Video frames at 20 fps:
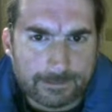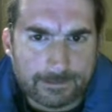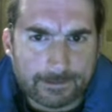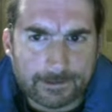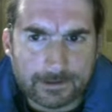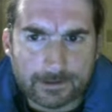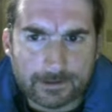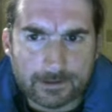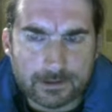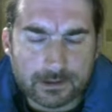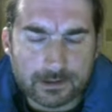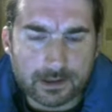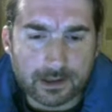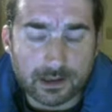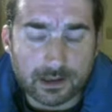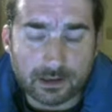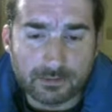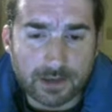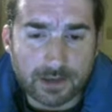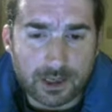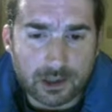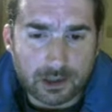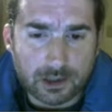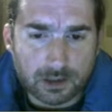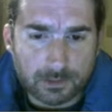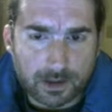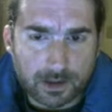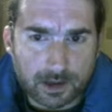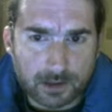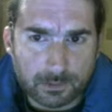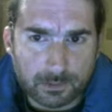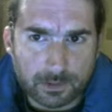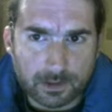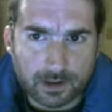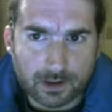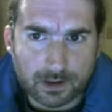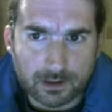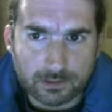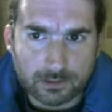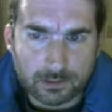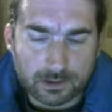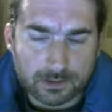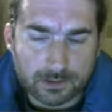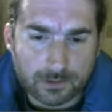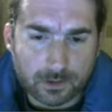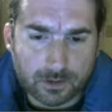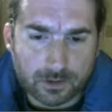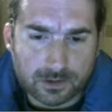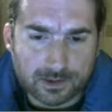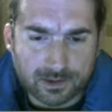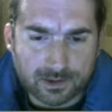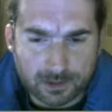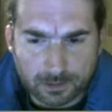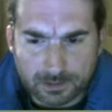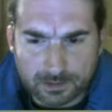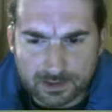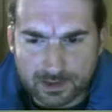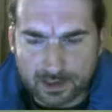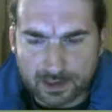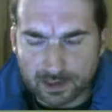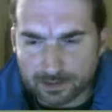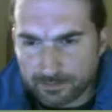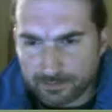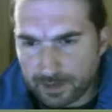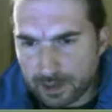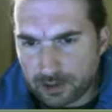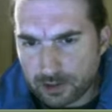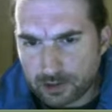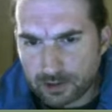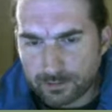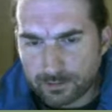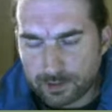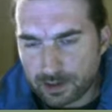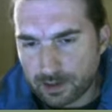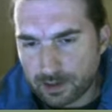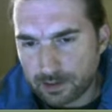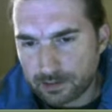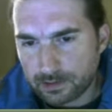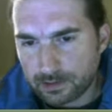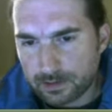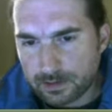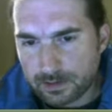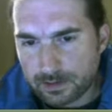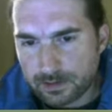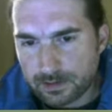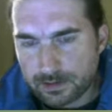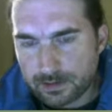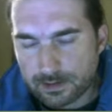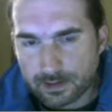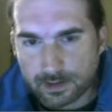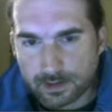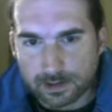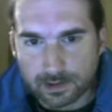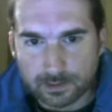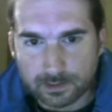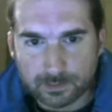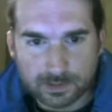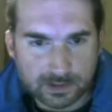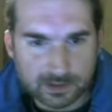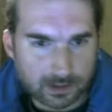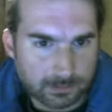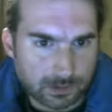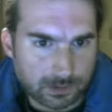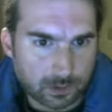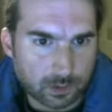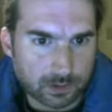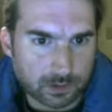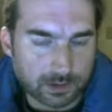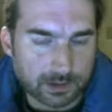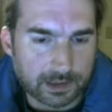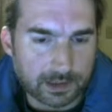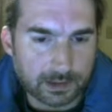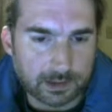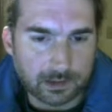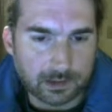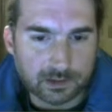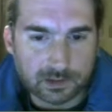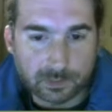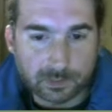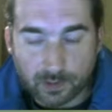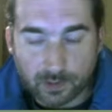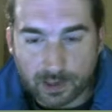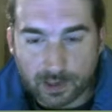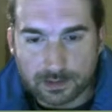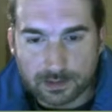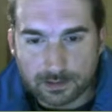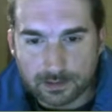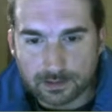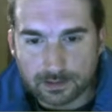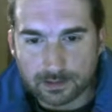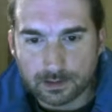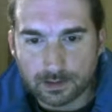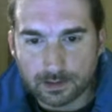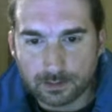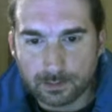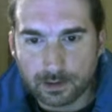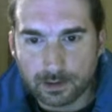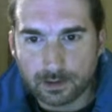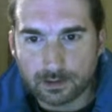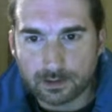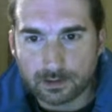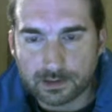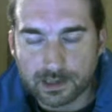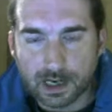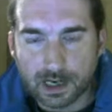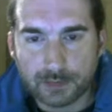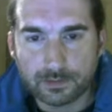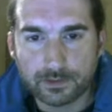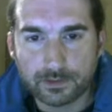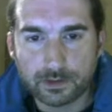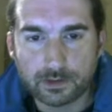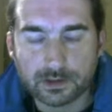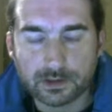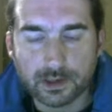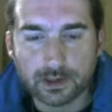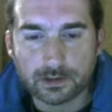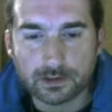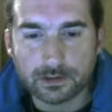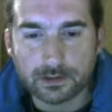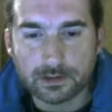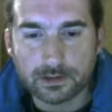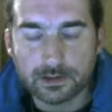there's an elevation map, which of course determines the elevation of the colors and subsequently the sprites that appear on top of those colors.